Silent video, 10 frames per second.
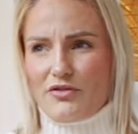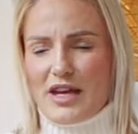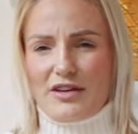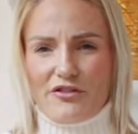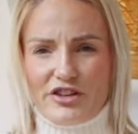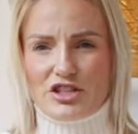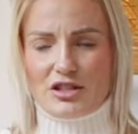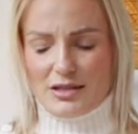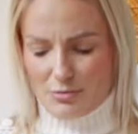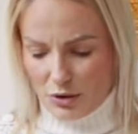and
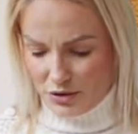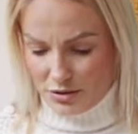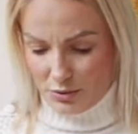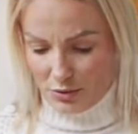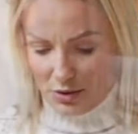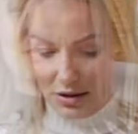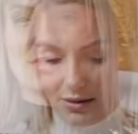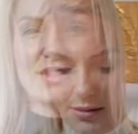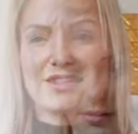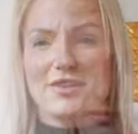efficient as possible.
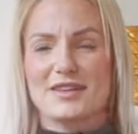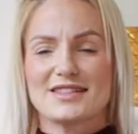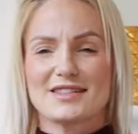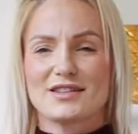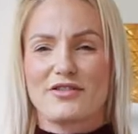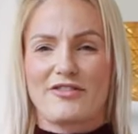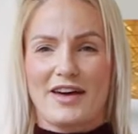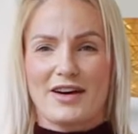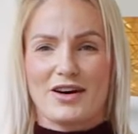So this is the Fair